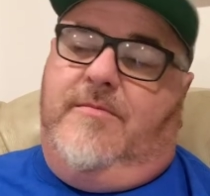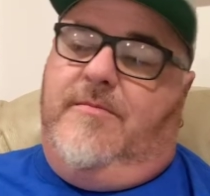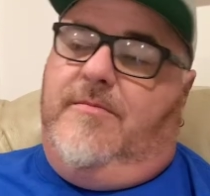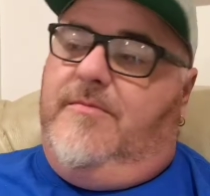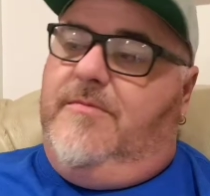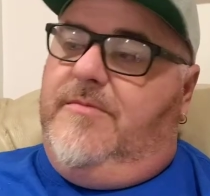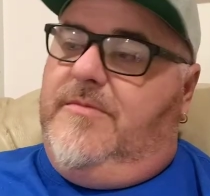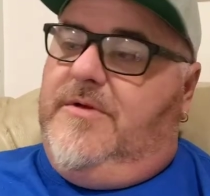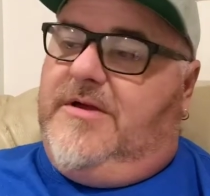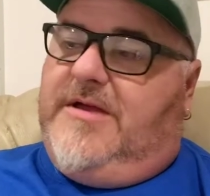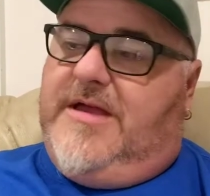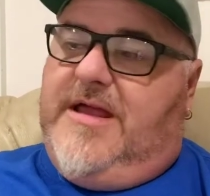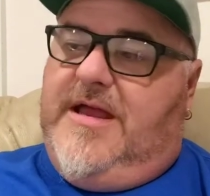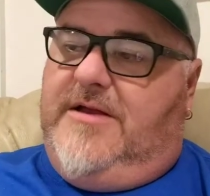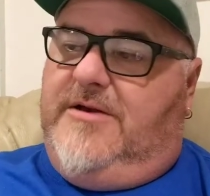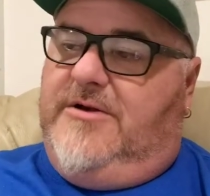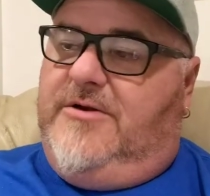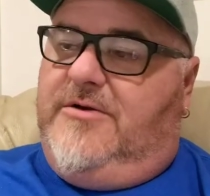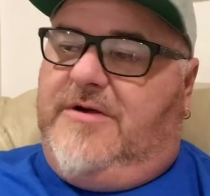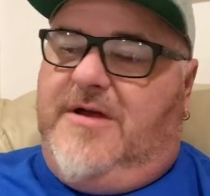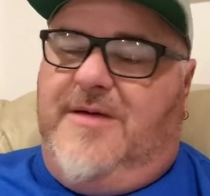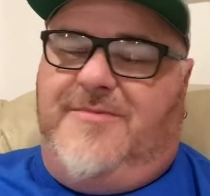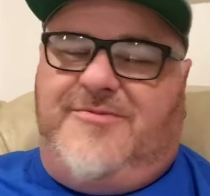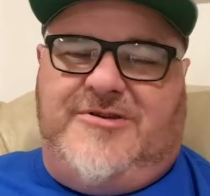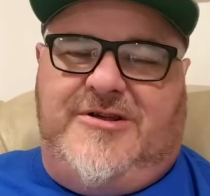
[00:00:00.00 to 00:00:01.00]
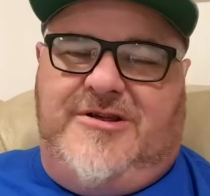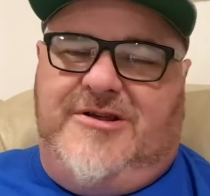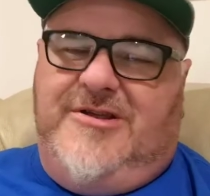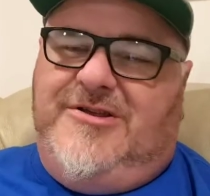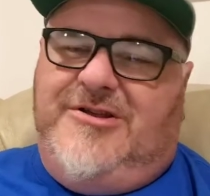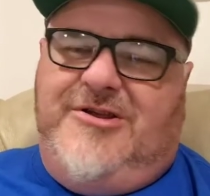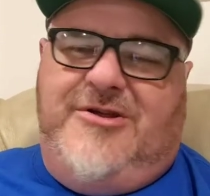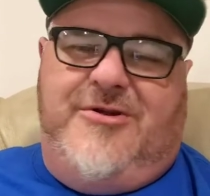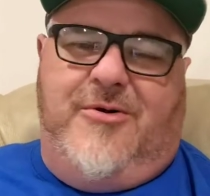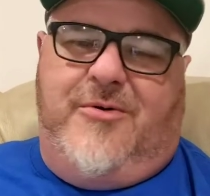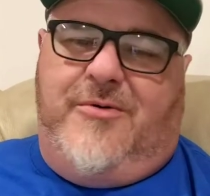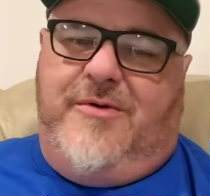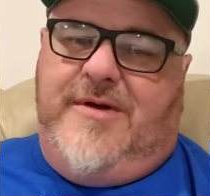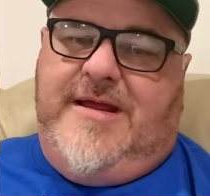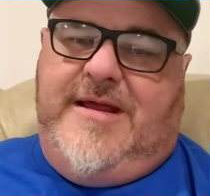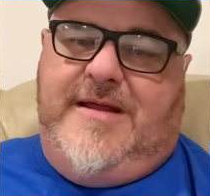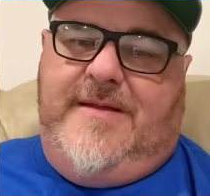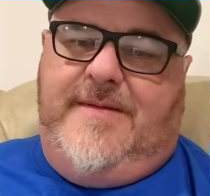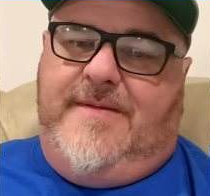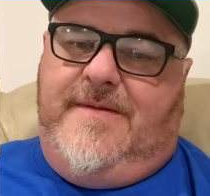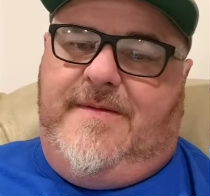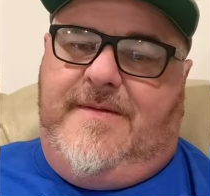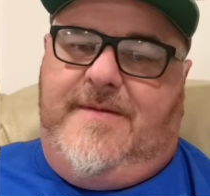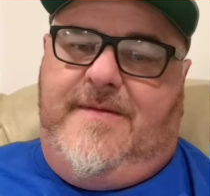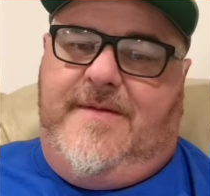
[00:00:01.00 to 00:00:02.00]
You can't do cups. You don't
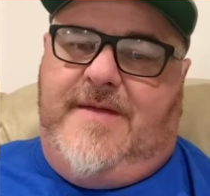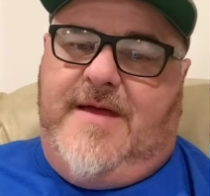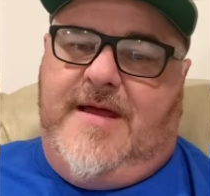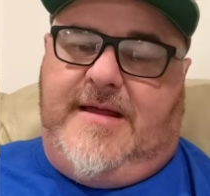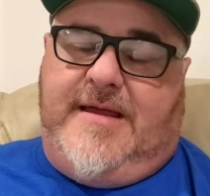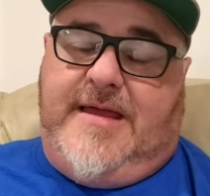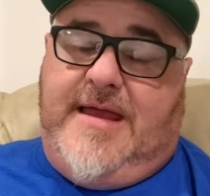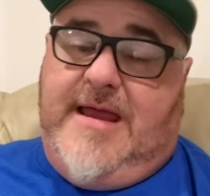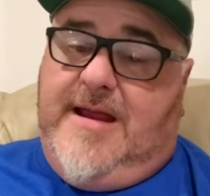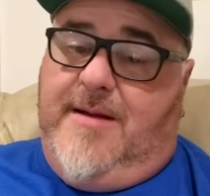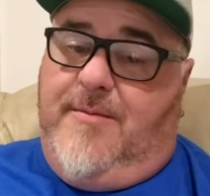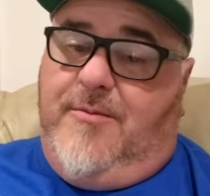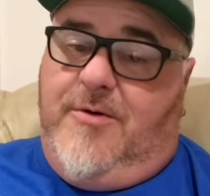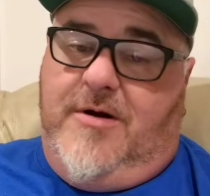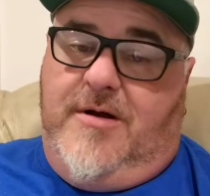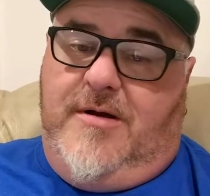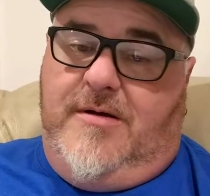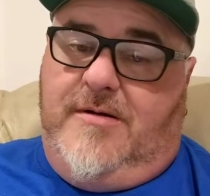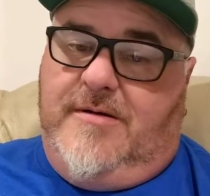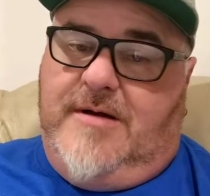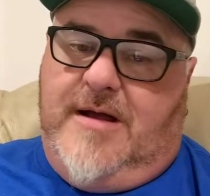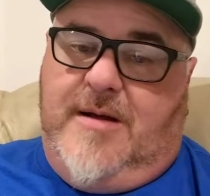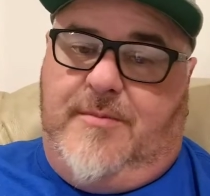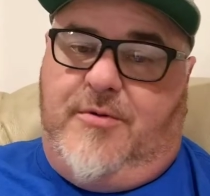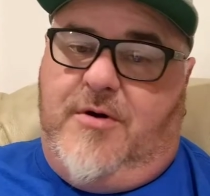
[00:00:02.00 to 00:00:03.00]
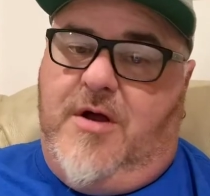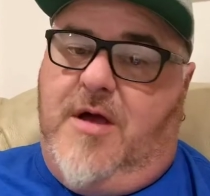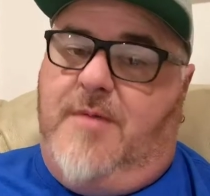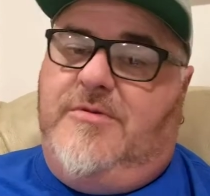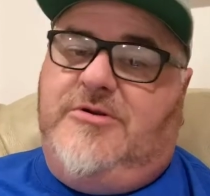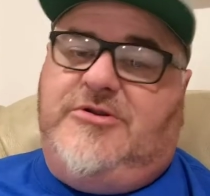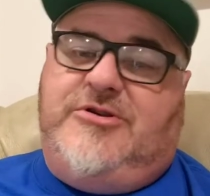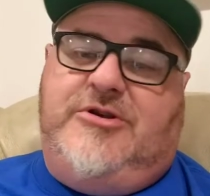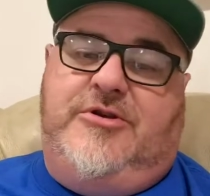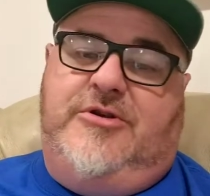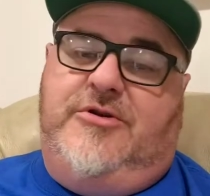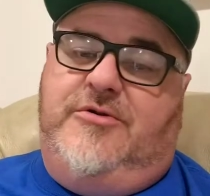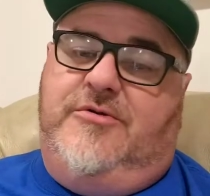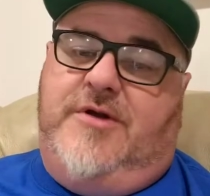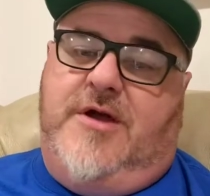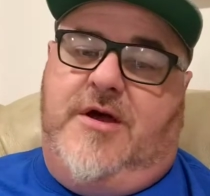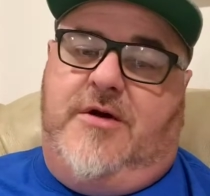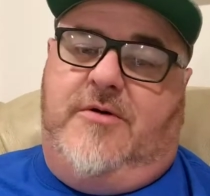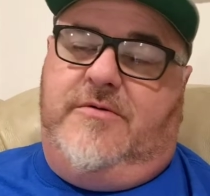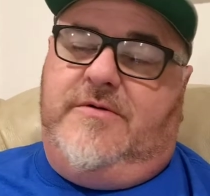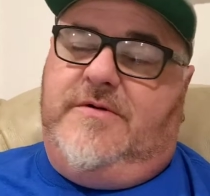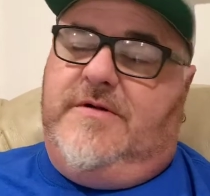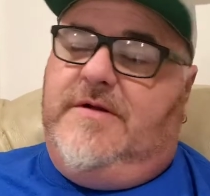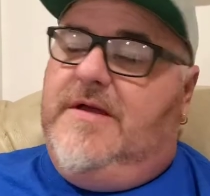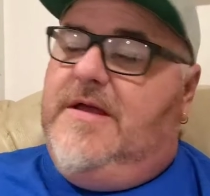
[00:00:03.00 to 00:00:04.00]
need that camera. I promise you, you
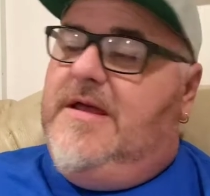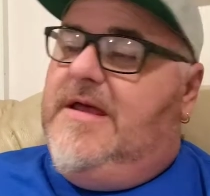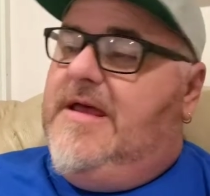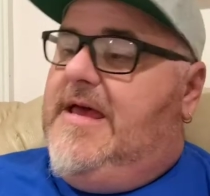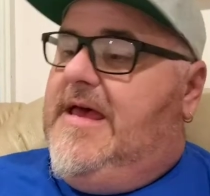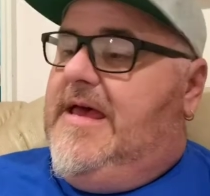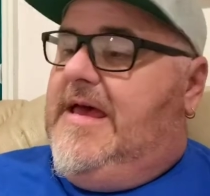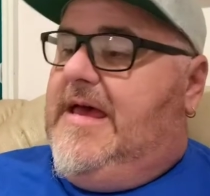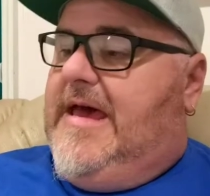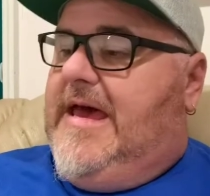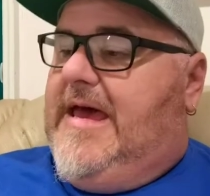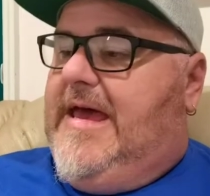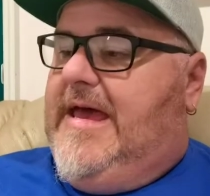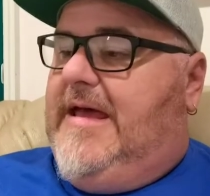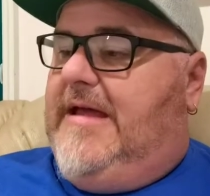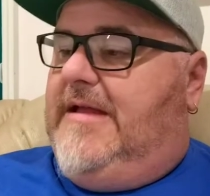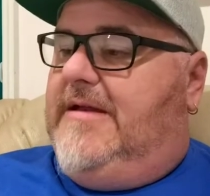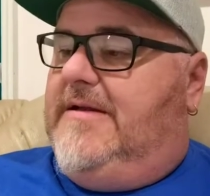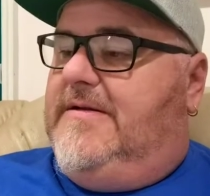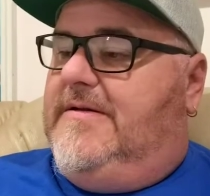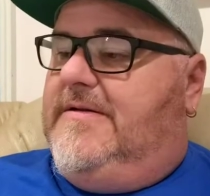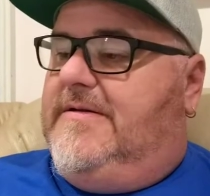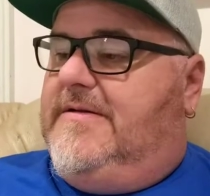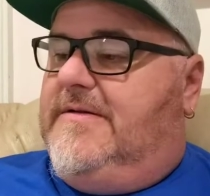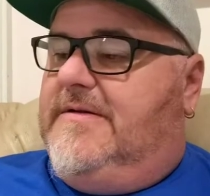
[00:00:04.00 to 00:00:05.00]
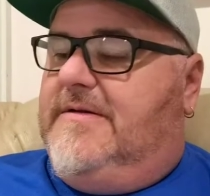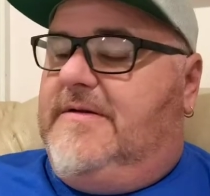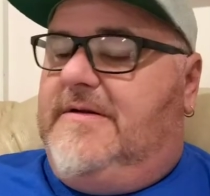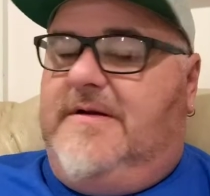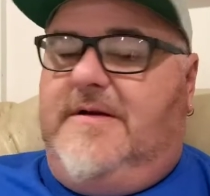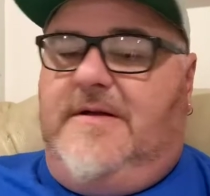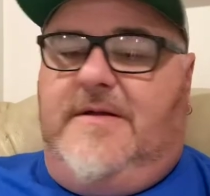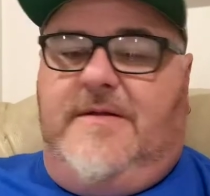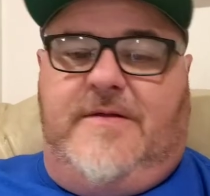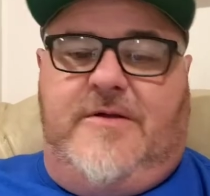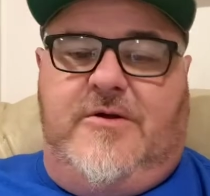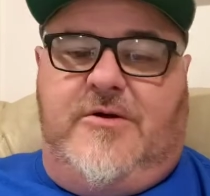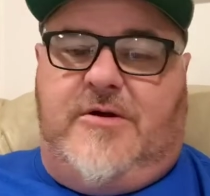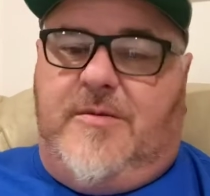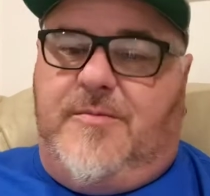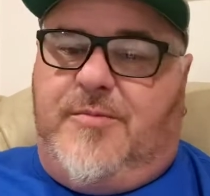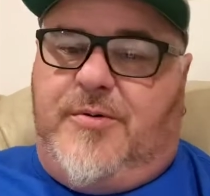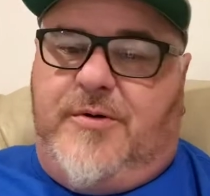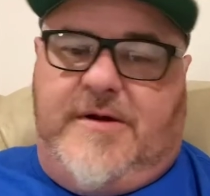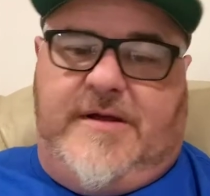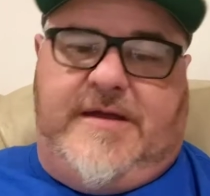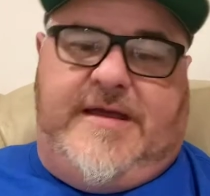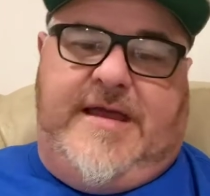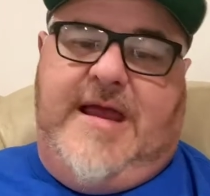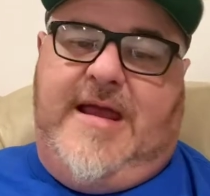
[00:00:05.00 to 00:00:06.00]
don't. And you can put
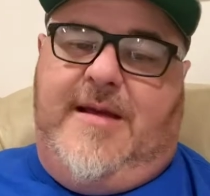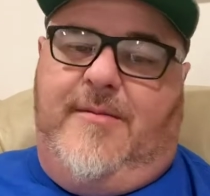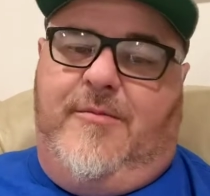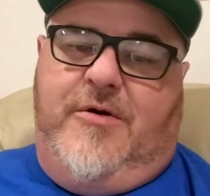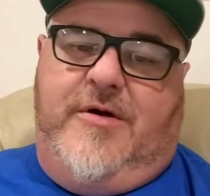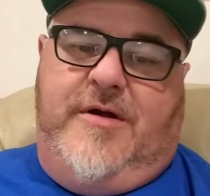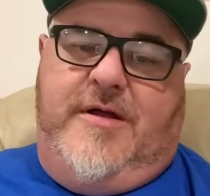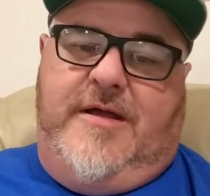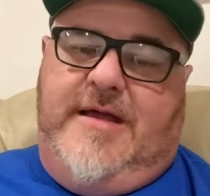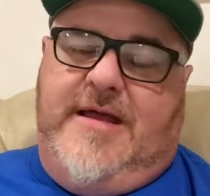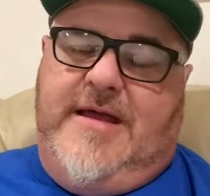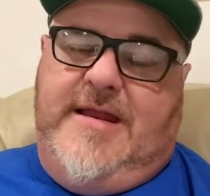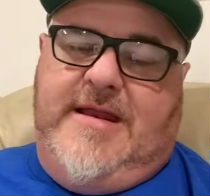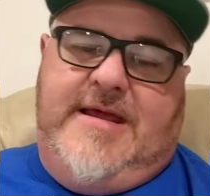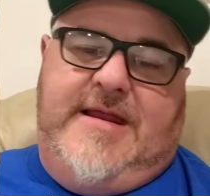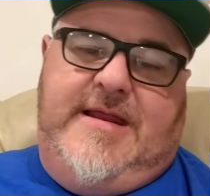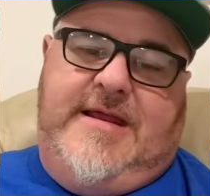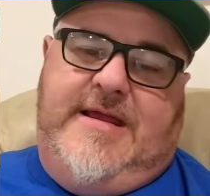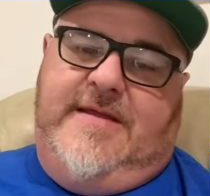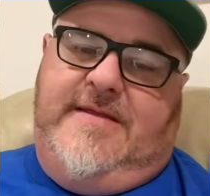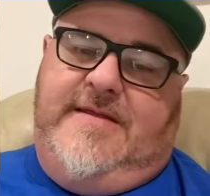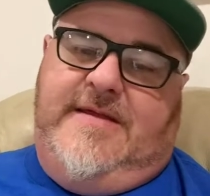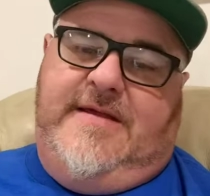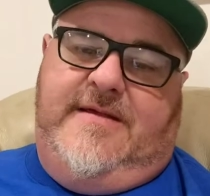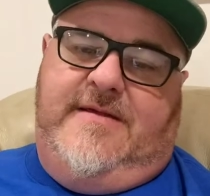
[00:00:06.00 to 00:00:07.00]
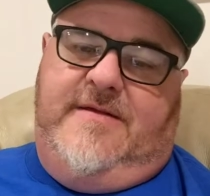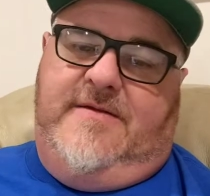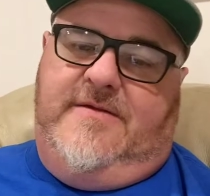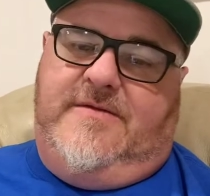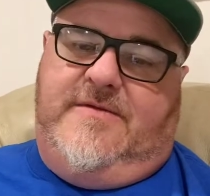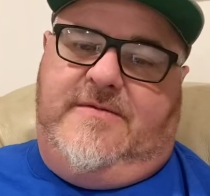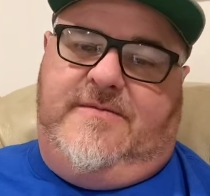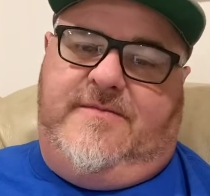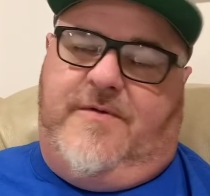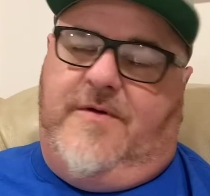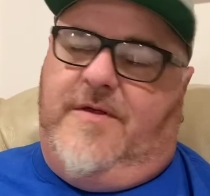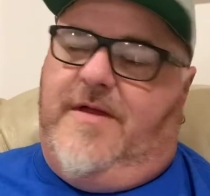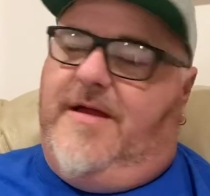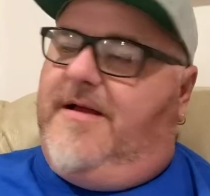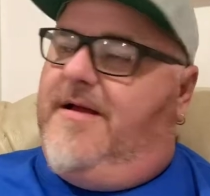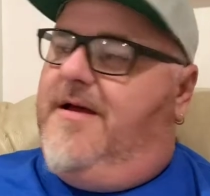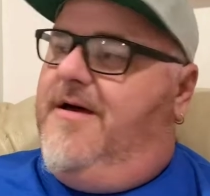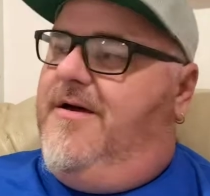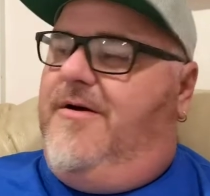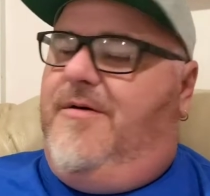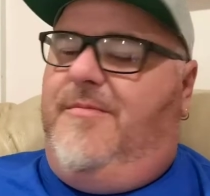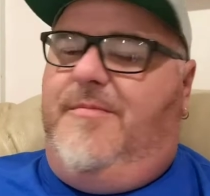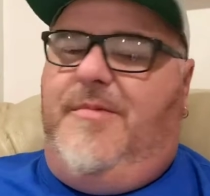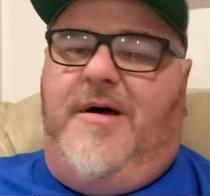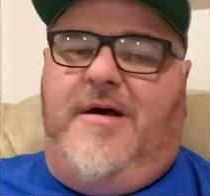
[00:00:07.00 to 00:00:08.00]
a camera in any of these for like
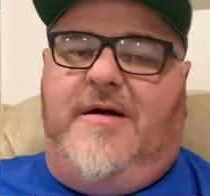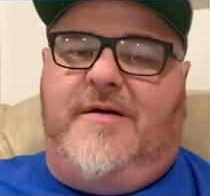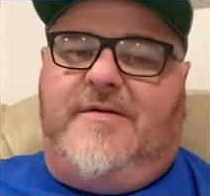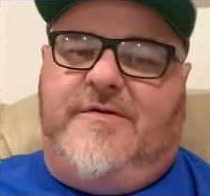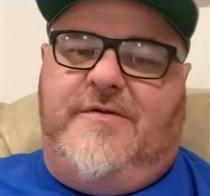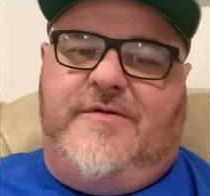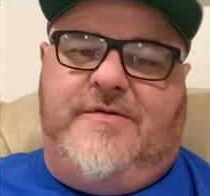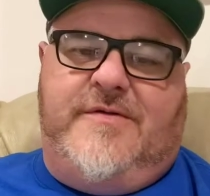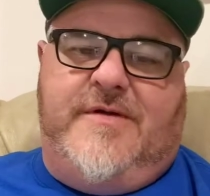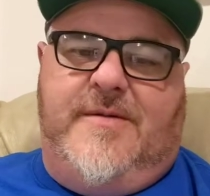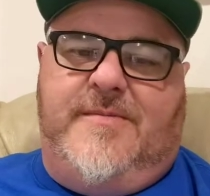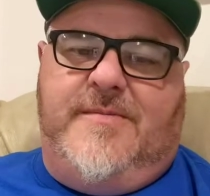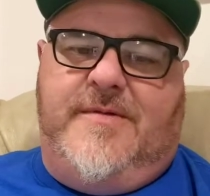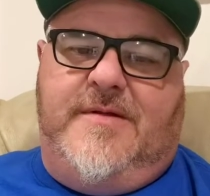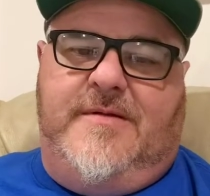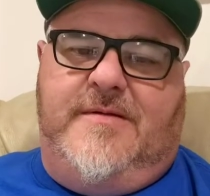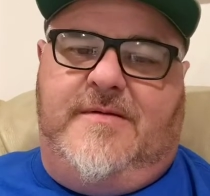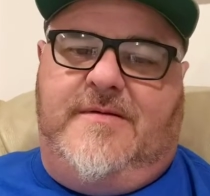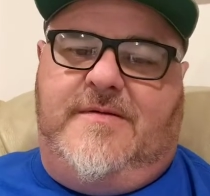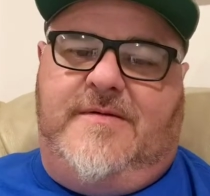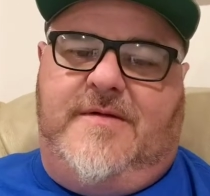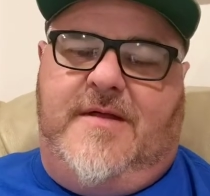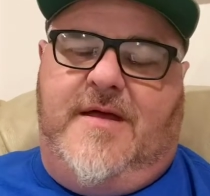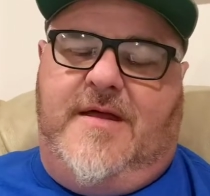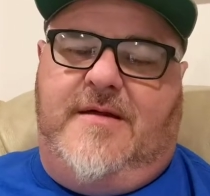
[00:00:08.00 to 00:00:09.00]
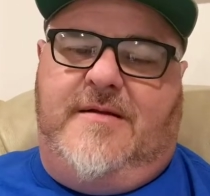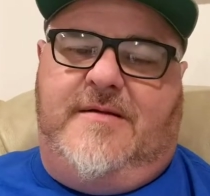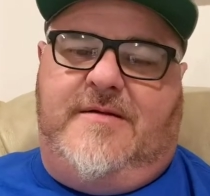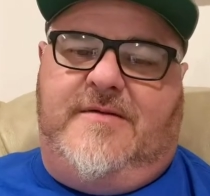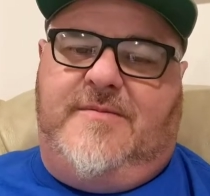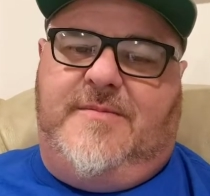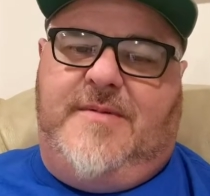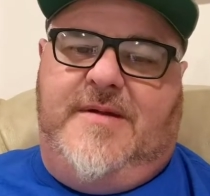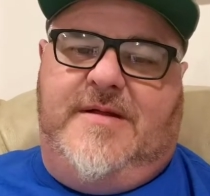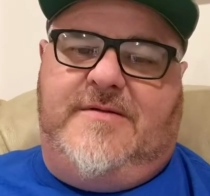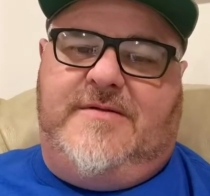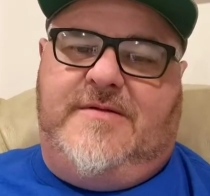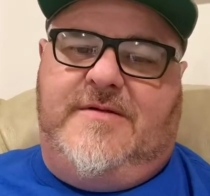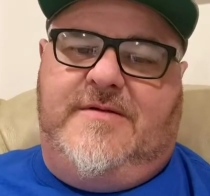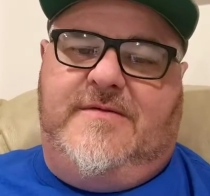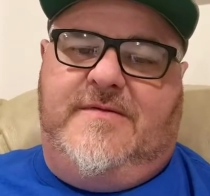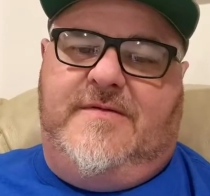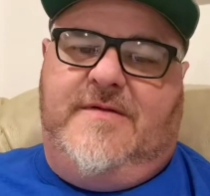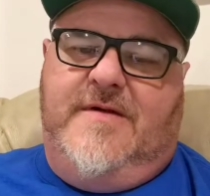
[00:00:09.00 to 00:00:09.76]
$100 or something. It's not expensive.